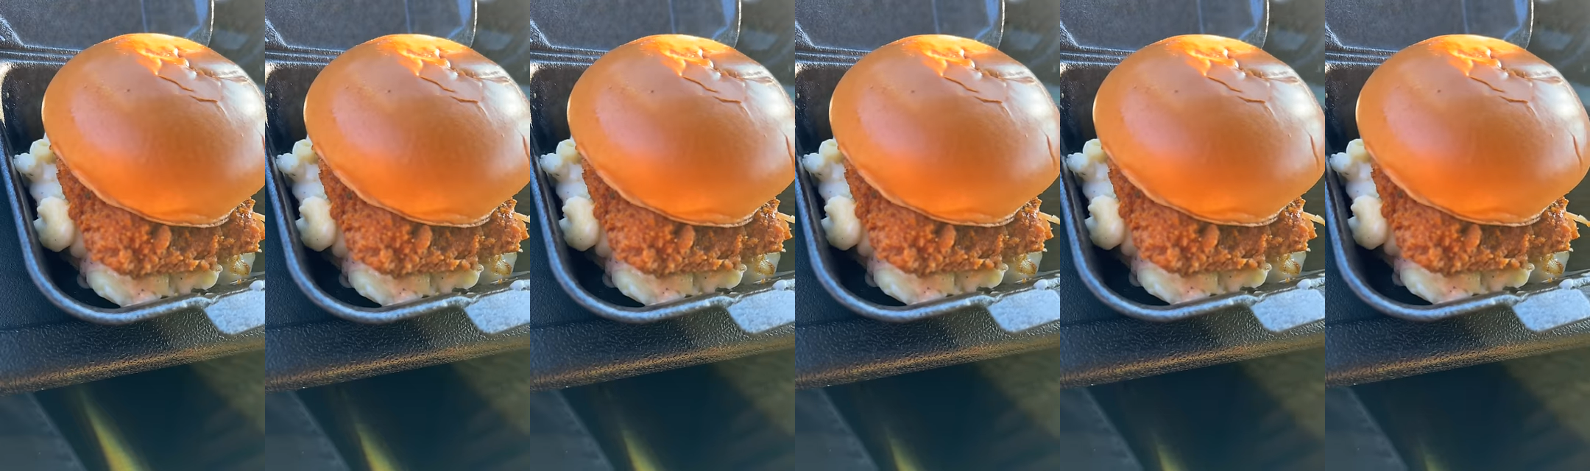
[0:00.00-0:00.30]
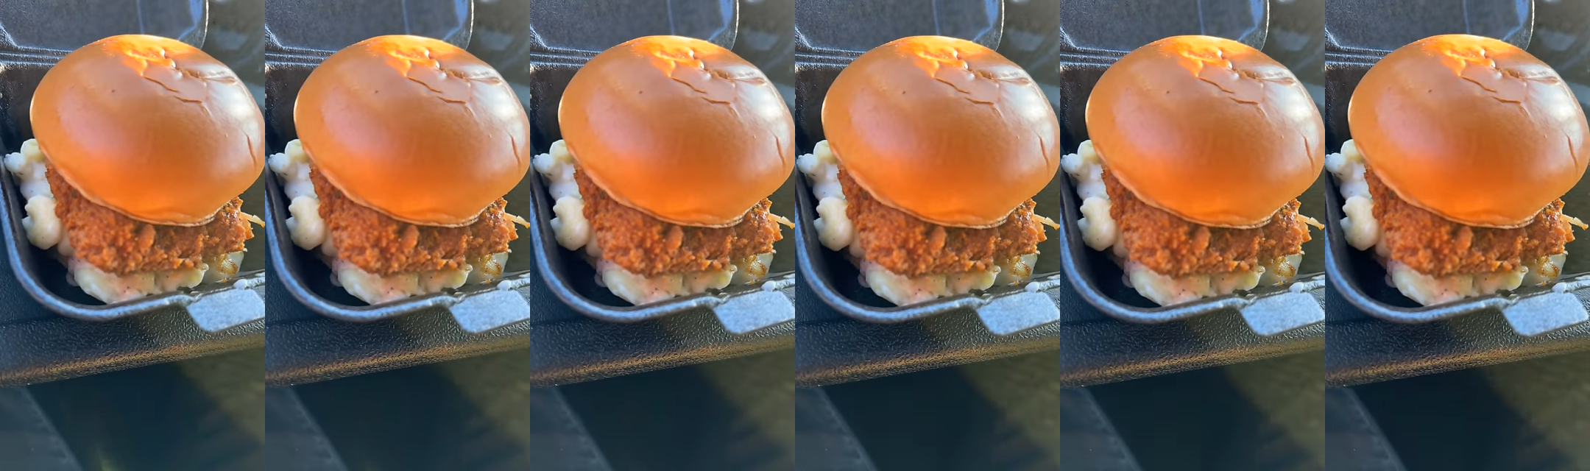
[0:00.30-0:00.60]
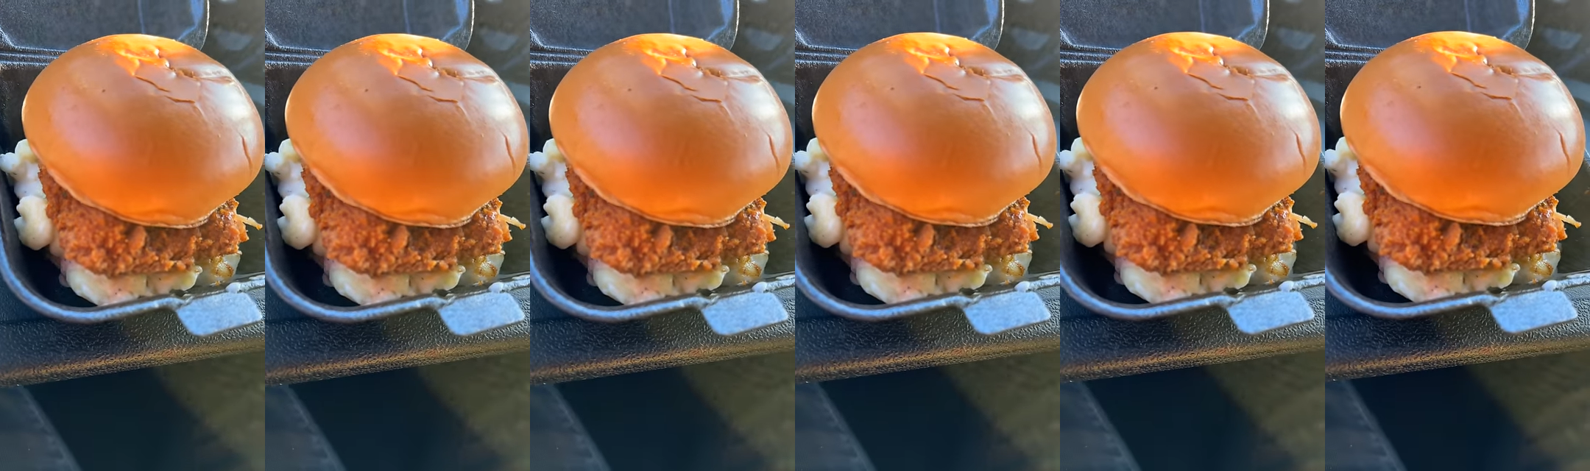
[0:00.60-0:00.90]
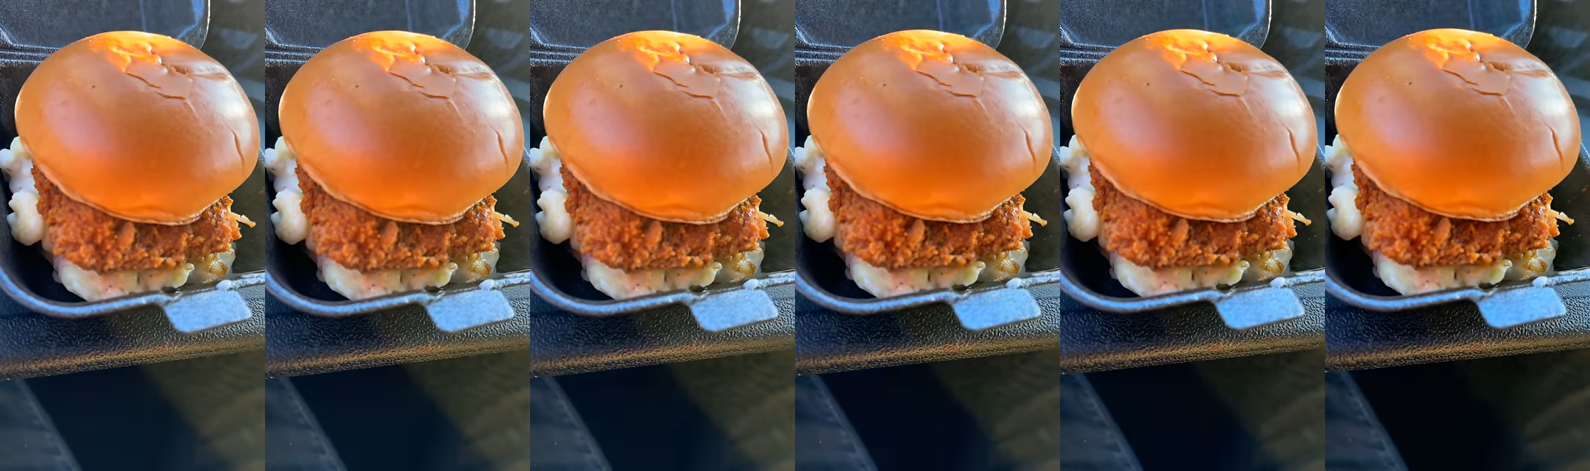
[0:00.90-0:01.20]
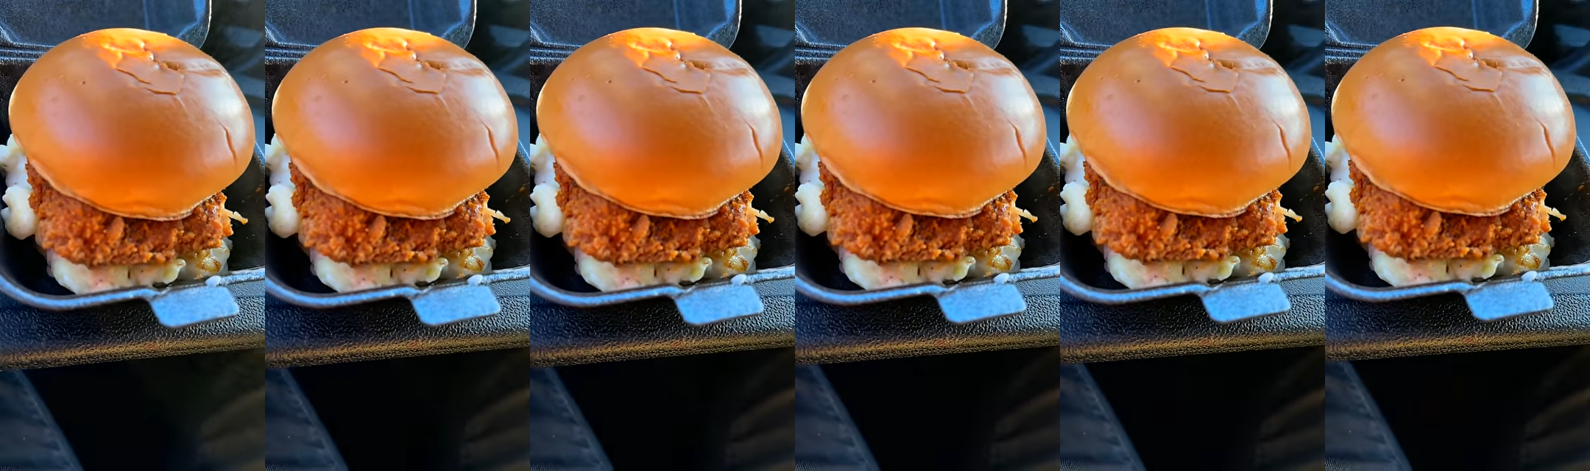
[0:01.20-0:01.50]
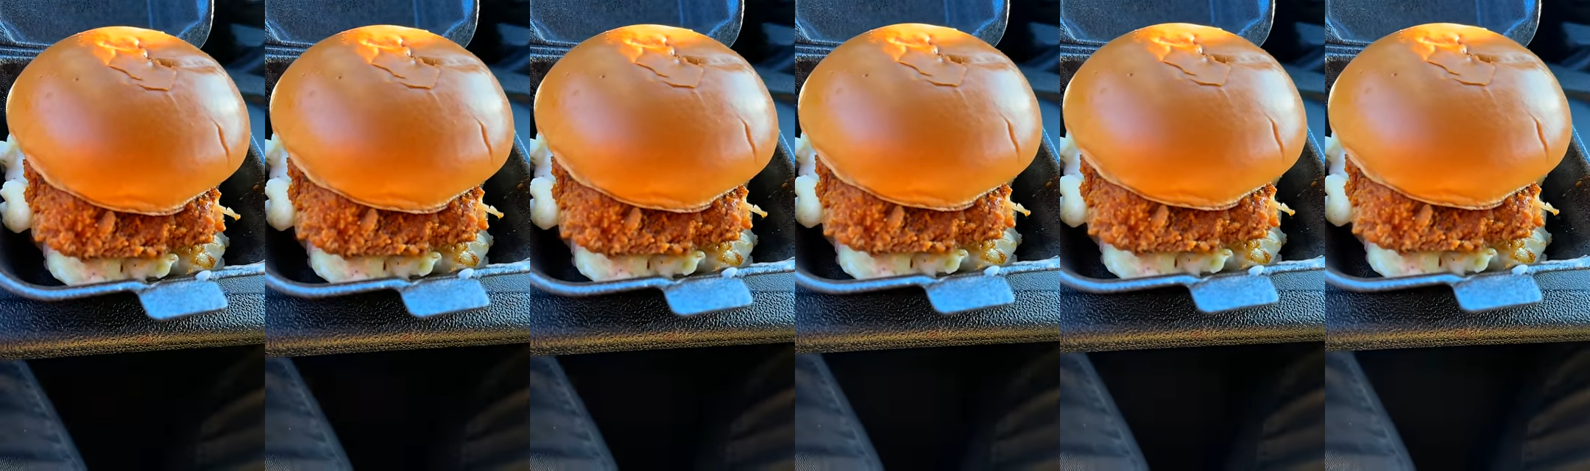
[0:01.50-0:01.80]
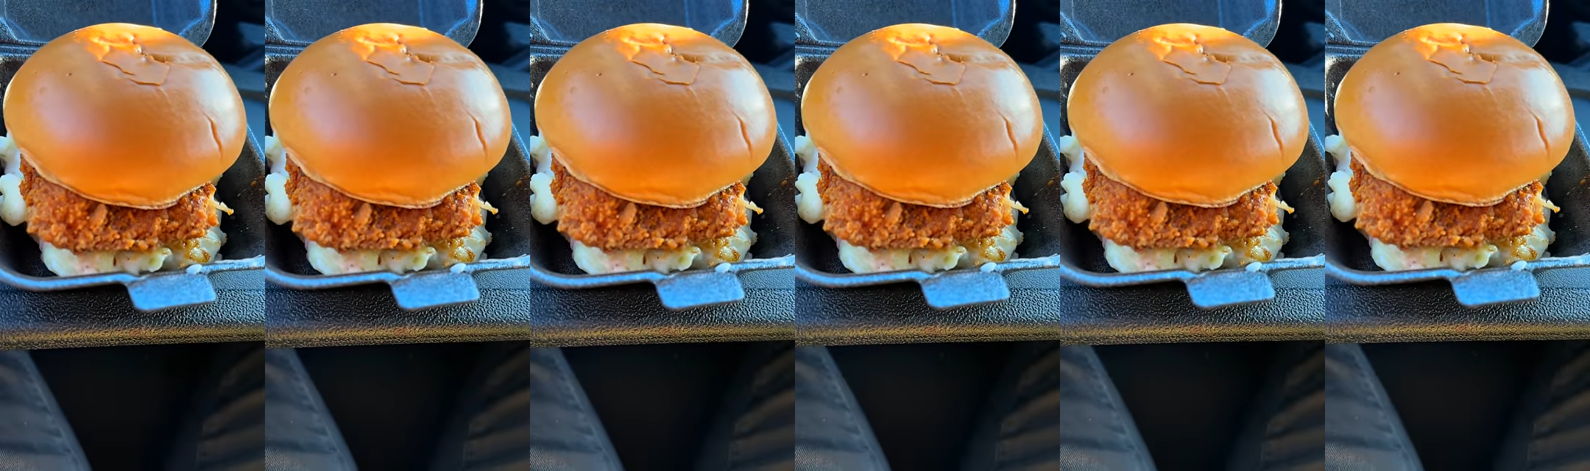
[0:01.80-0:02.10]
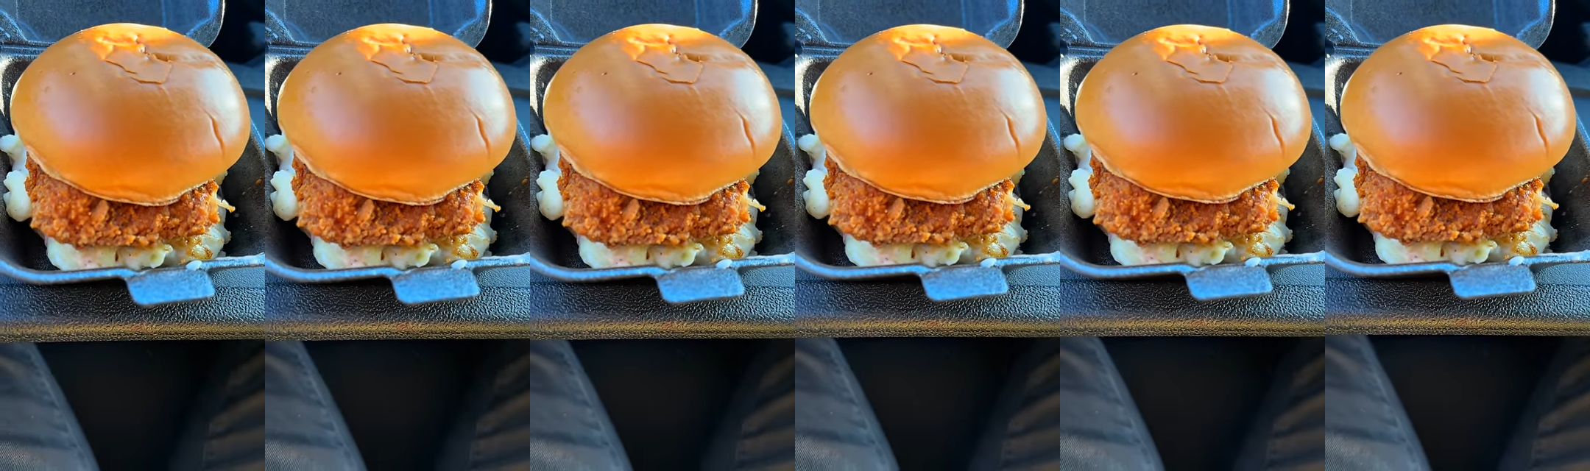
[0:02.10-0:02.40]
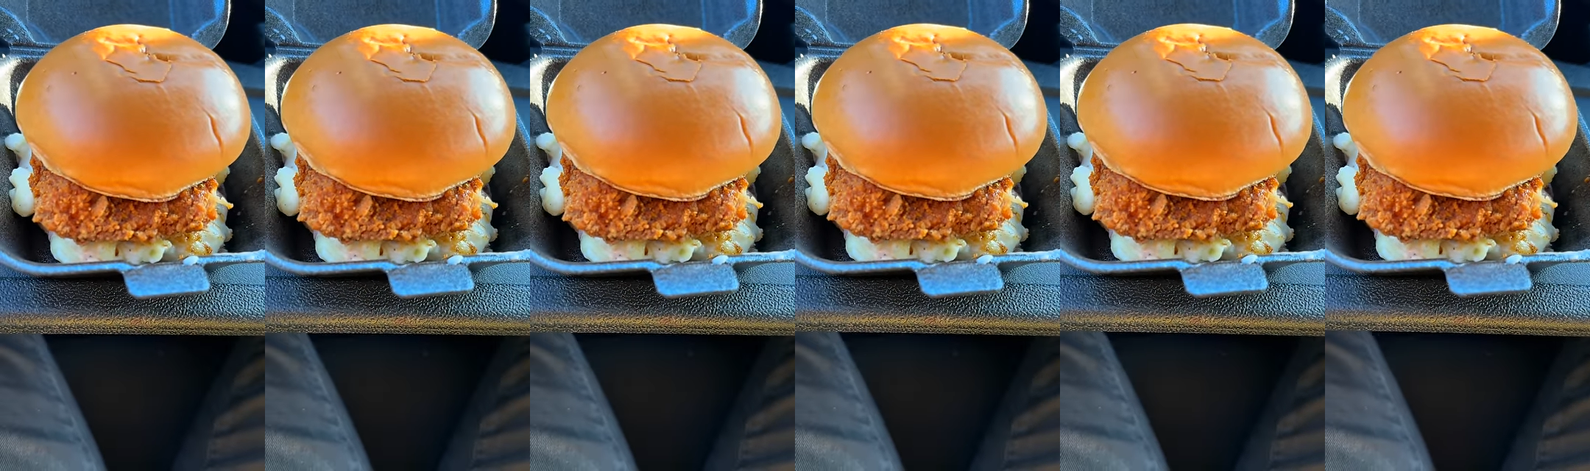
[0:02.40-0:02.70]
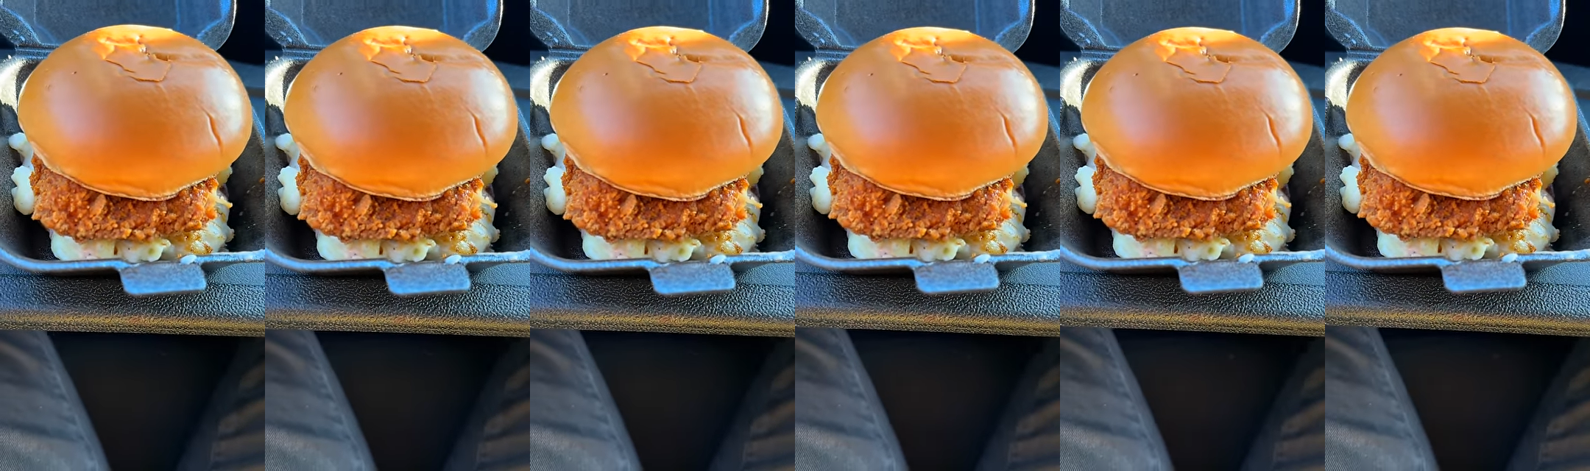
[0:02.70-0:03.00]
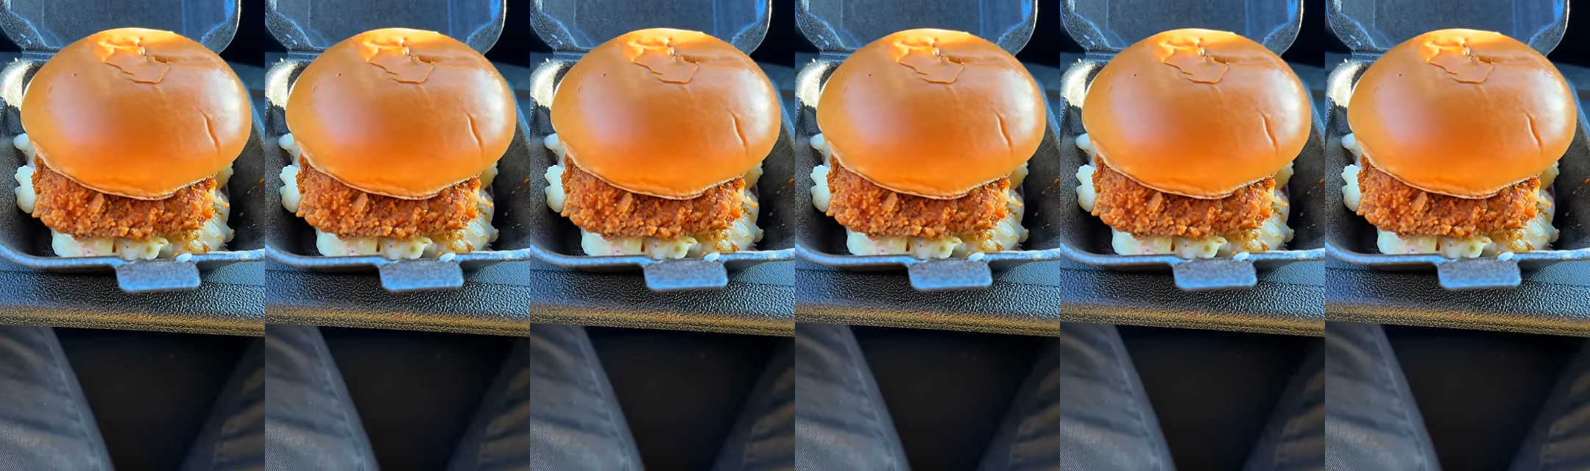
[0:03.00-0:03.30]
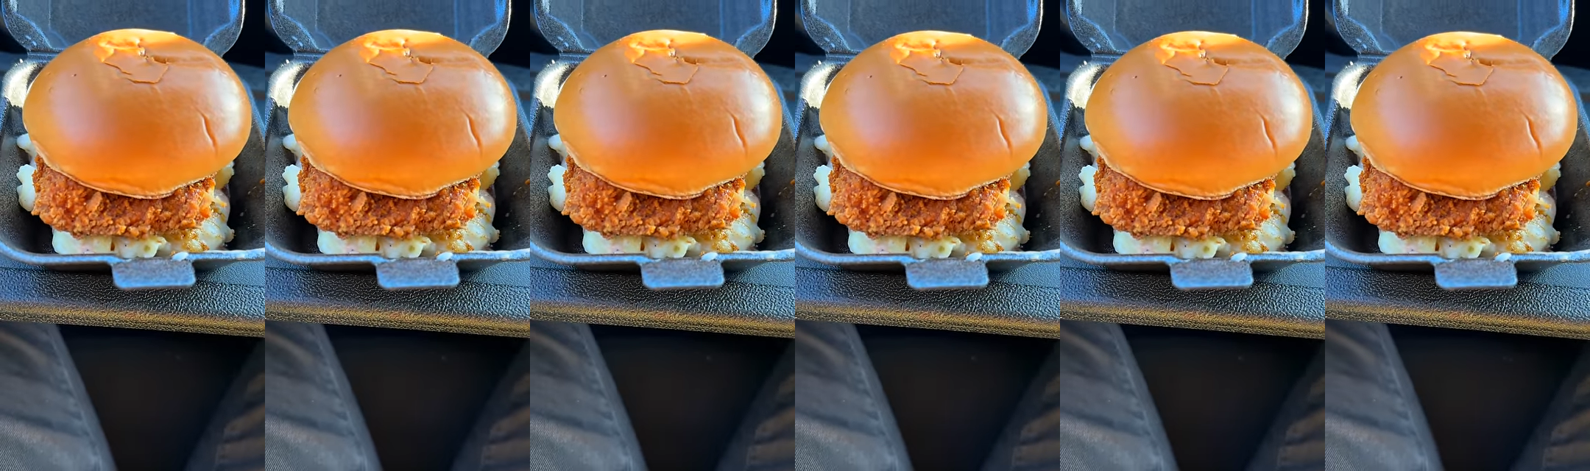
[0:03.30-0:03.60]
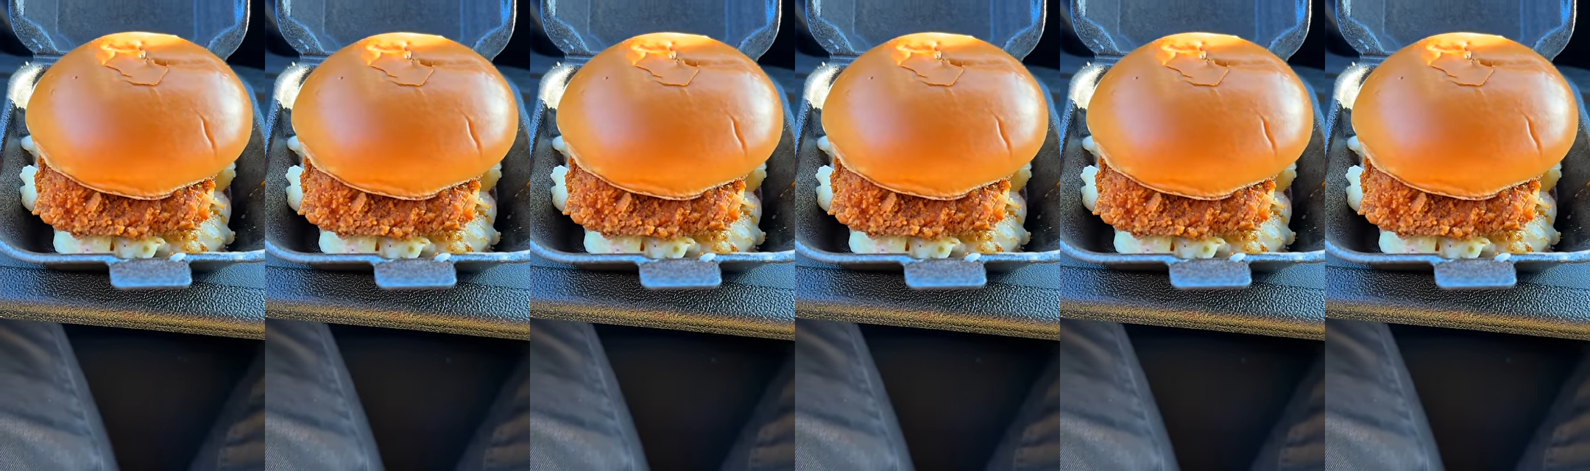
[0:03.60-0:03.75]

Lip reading: No face is visible, so there are no lips to read.